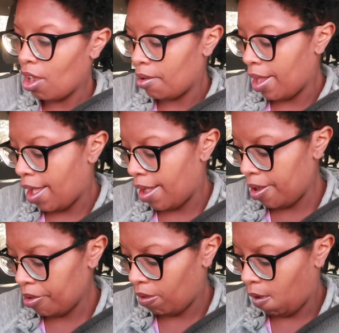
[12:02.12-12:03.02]

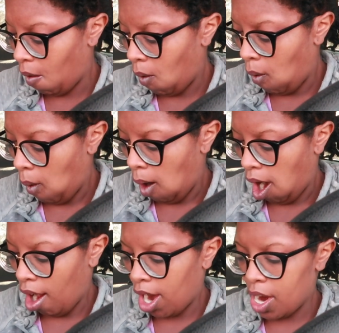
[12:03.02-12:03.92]
okay,
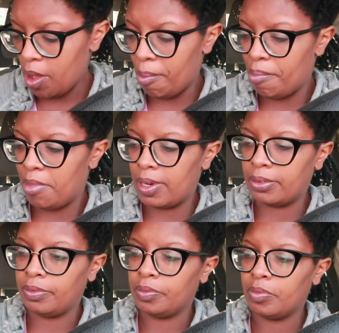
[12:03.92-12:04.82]
um,
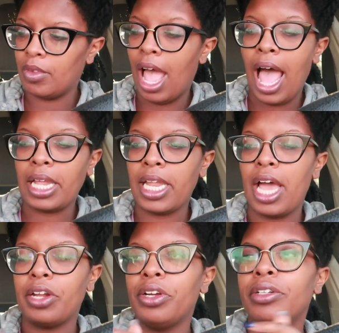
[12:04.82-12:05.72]

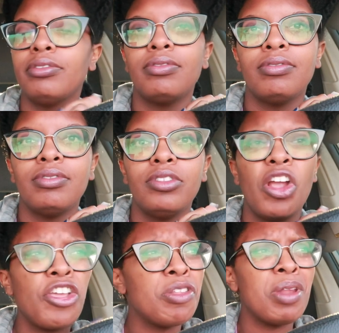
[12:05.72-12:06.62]
eyeliner.
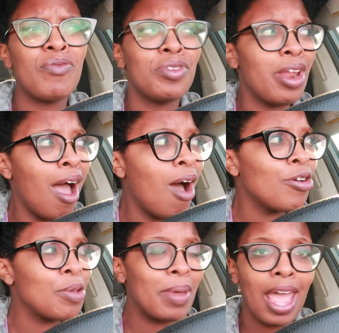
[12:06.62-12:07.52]
Girl, you never
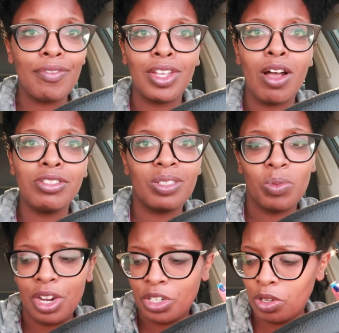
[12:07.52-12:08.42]
know. You may have to go
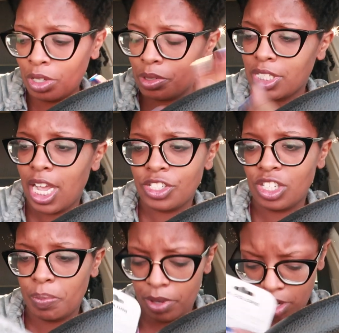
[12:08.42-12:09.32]
somewhere and do a little touch
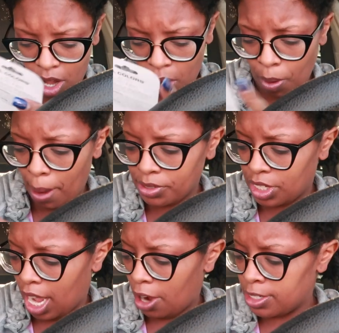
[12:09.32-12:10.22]
up. You know, probably
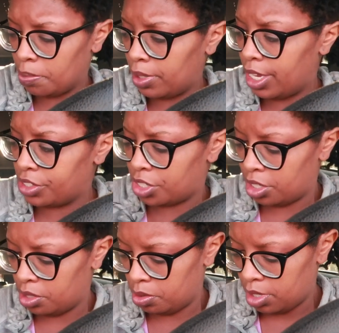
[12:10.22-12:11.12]
should have got her some blush
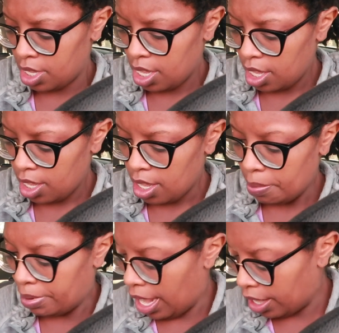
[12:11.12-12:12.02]
too,
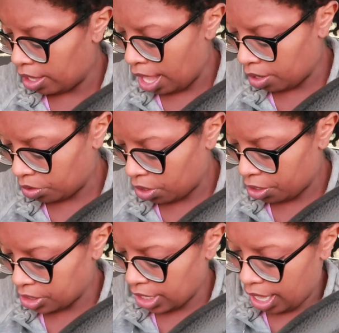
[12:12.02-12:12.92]
but I don't, I don't know
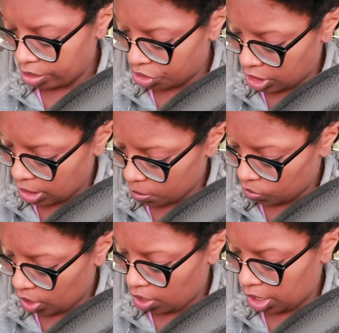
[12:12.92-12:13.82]
her style. She seems
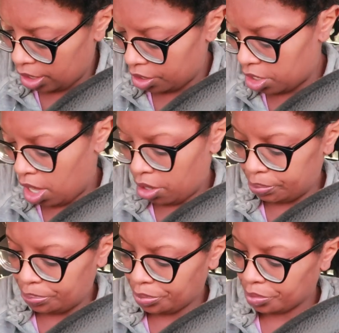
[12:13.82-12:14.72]
very, you know.